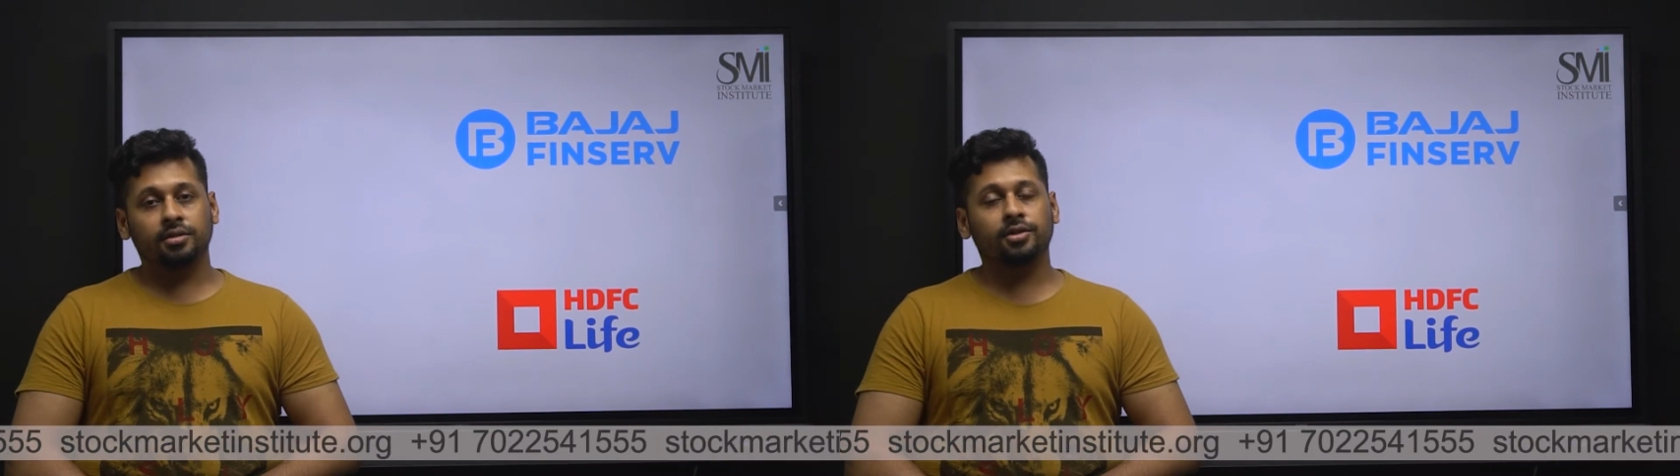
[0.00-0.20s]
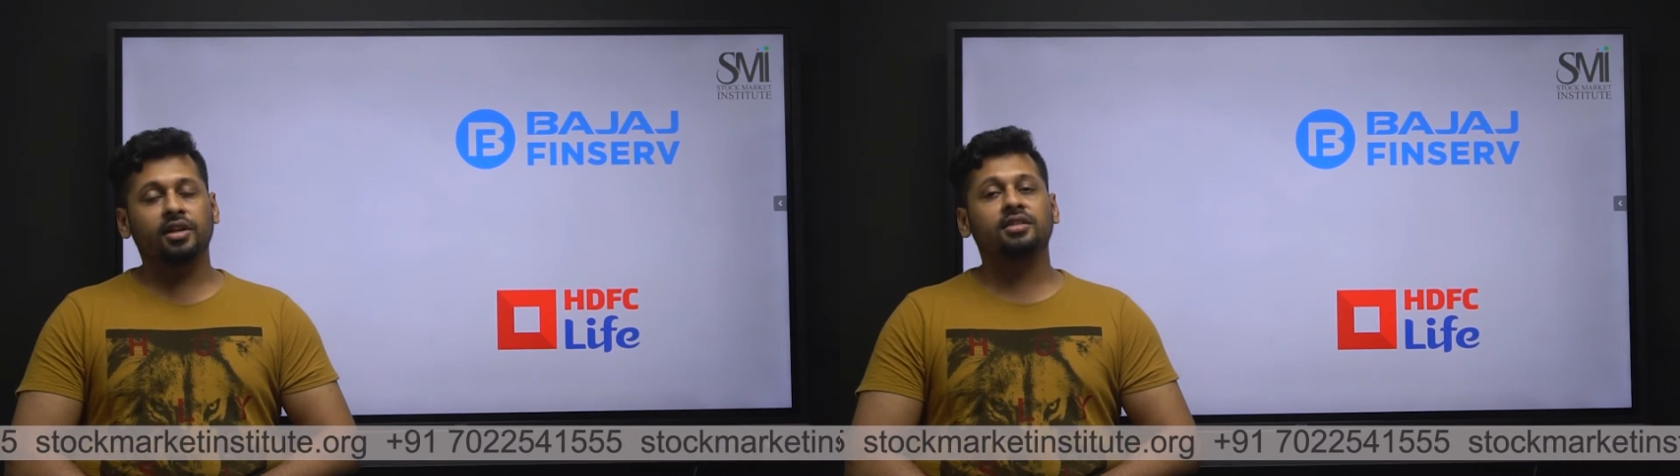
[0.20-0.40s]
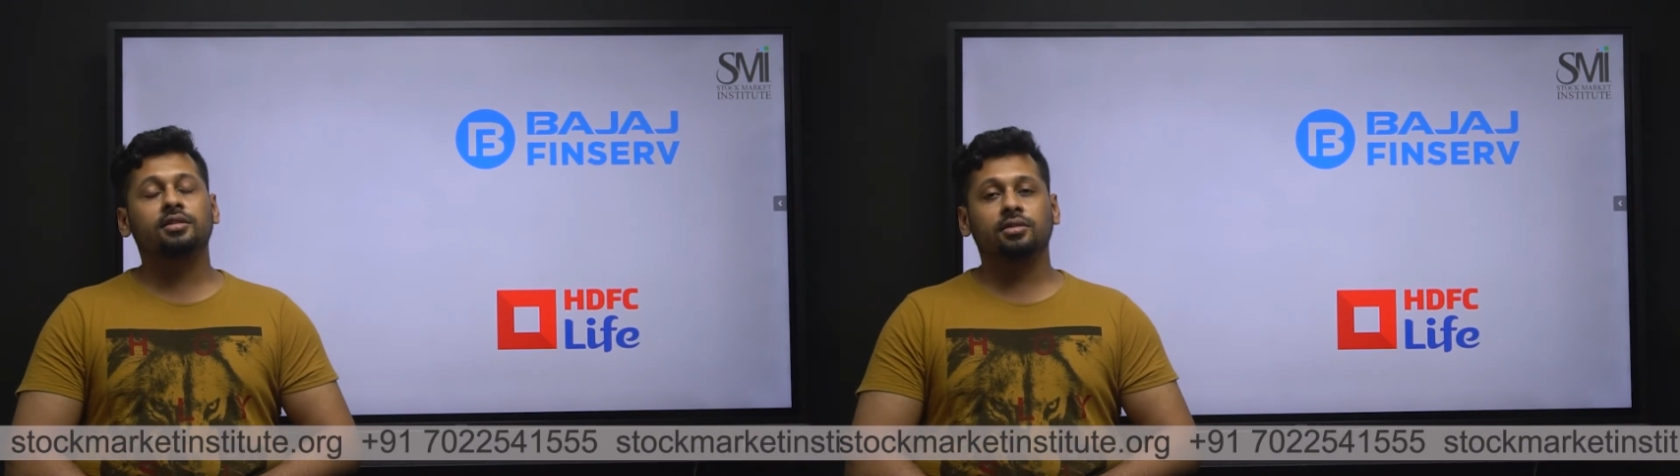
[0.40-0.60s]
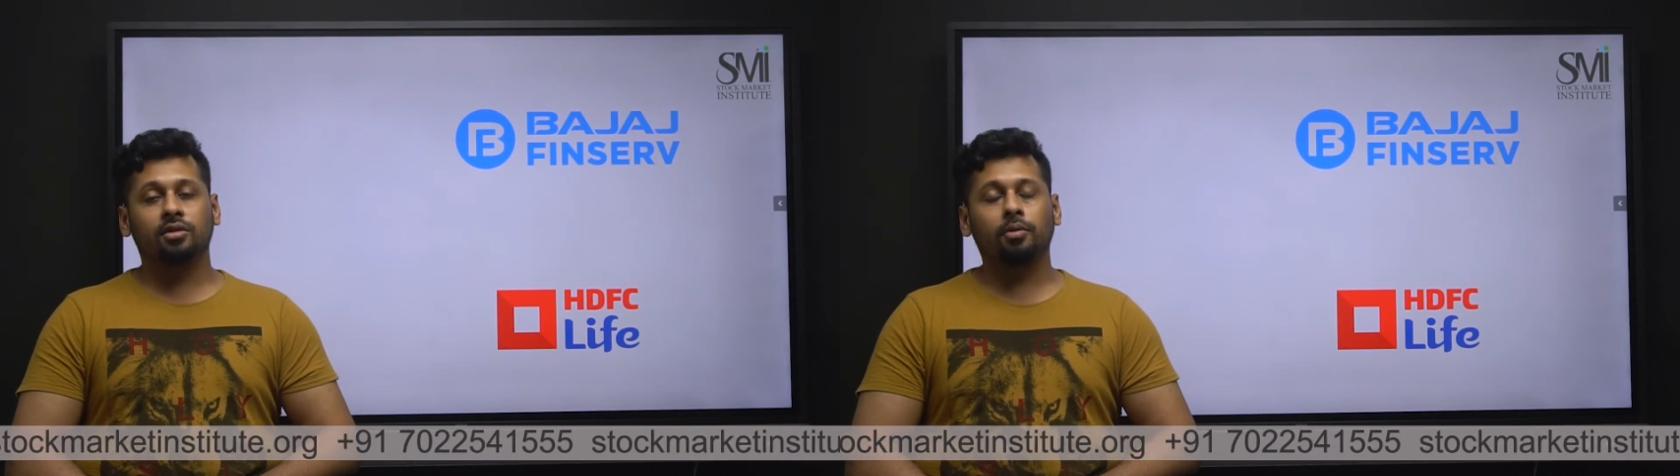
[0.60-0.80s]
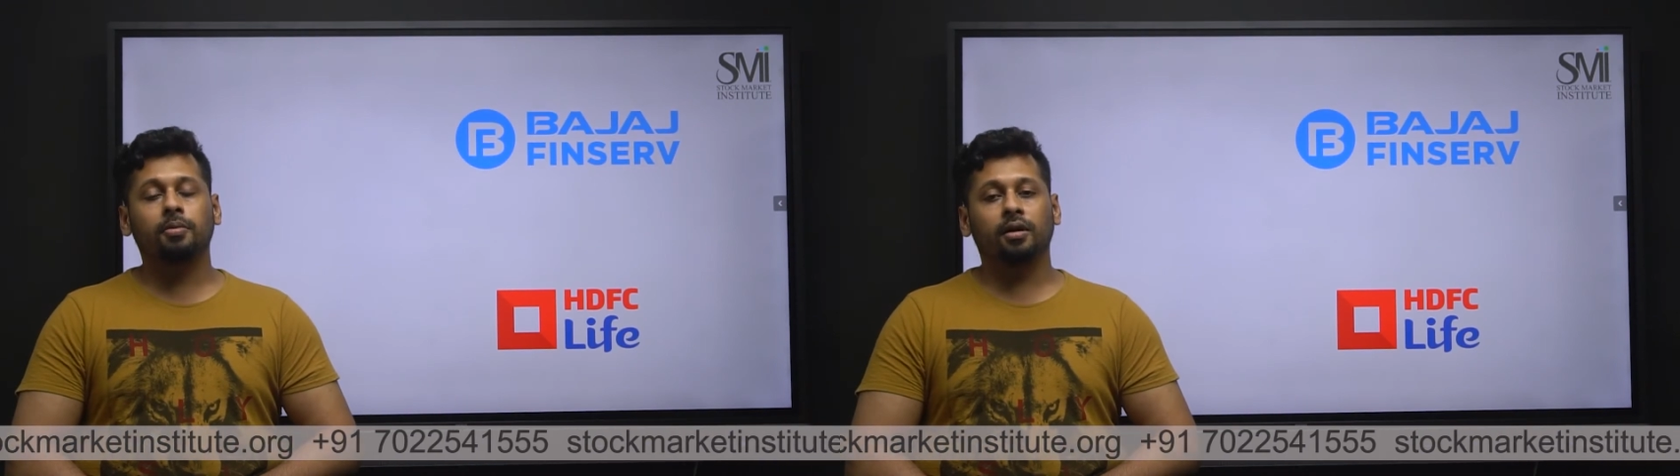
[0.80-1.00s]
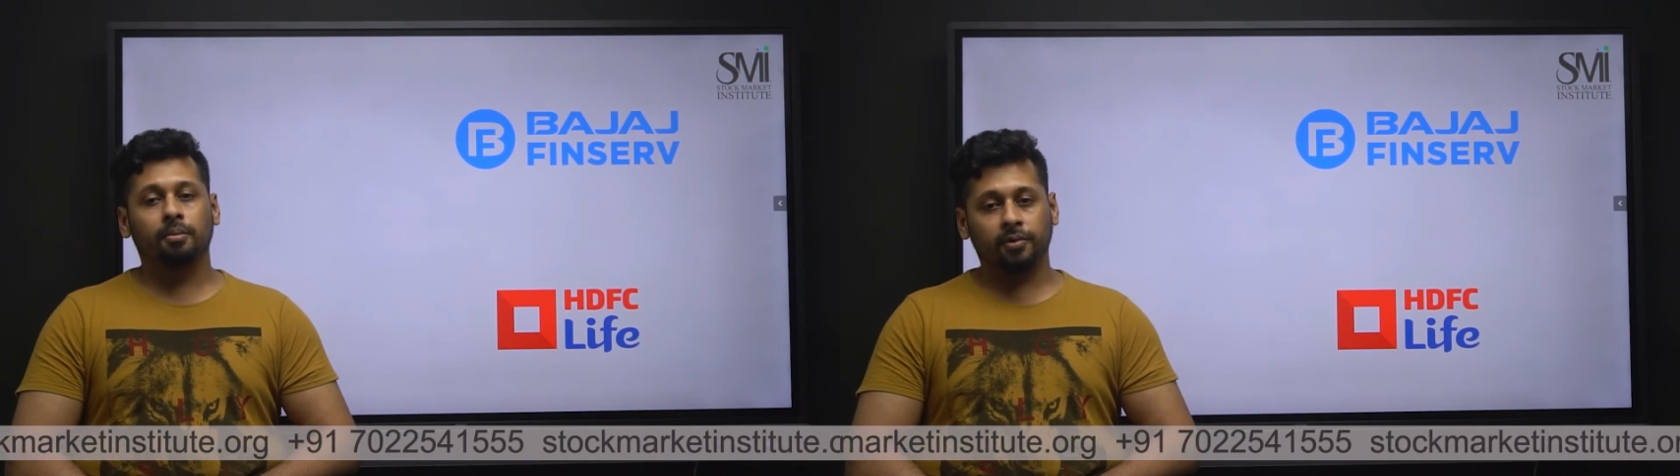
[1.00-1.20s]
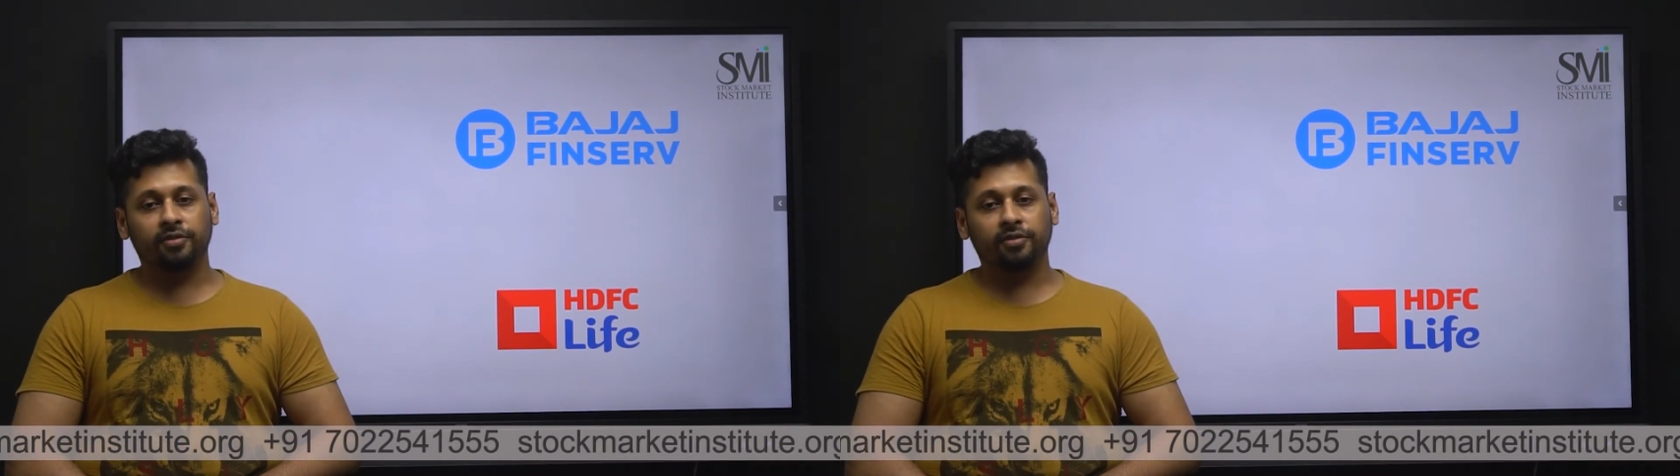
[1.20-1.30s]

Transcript: Today's top